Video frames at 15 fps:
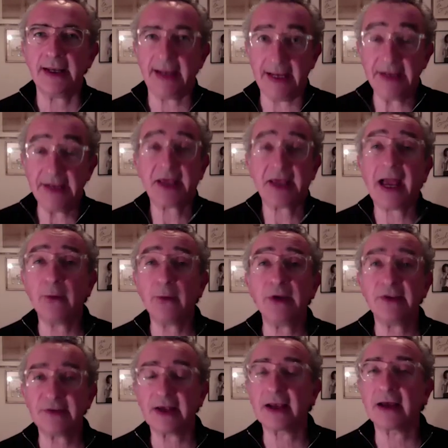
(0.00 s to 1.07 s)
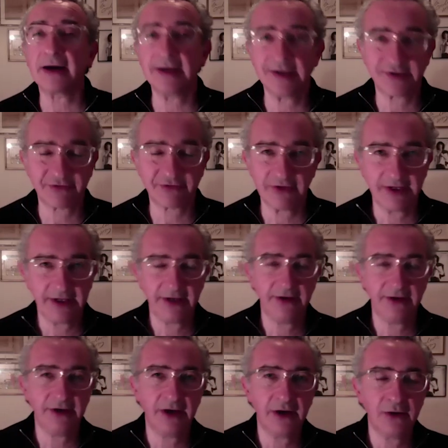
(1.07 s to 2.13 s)
It's how we tell our history, you
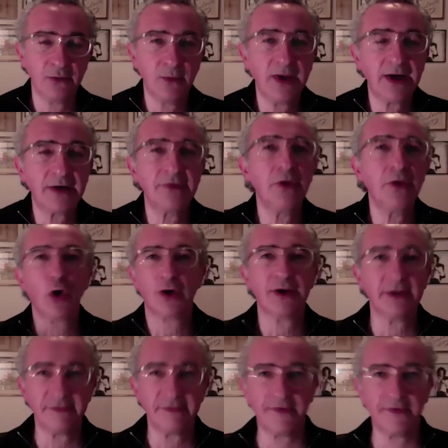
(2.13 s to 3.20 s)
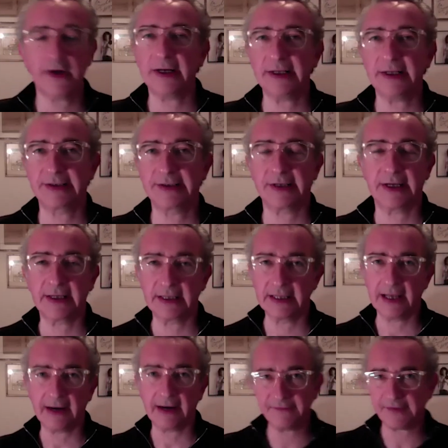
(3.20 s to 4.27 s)
know. We are not going to find uh,
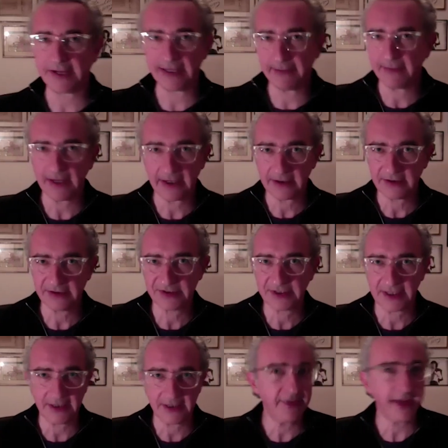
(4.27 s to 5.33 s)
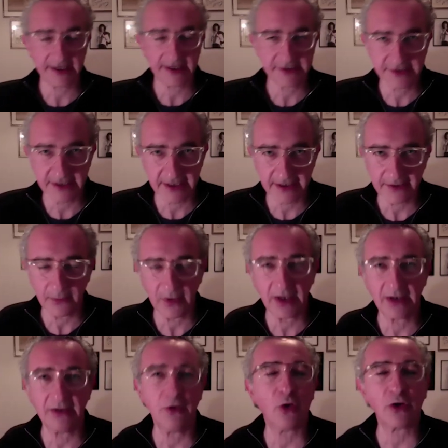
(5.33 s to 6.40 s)
love emails in the attic. We
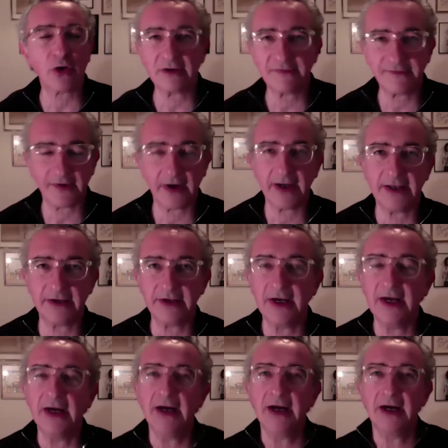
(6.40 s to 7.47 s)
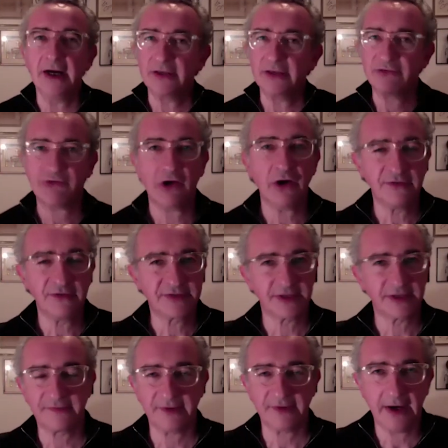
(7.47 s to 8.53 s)
are not going to find troves of
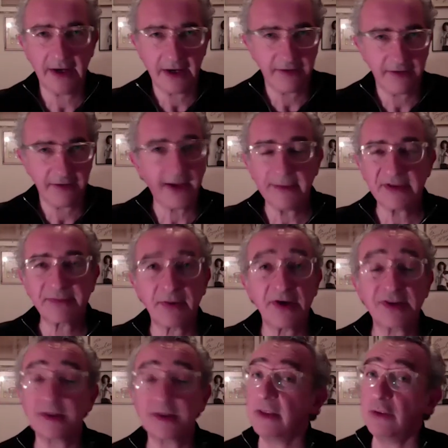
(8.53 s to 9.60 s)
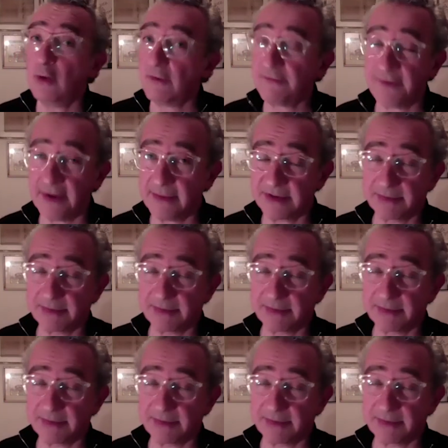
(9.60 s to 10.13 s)
uh, a famous person and not famous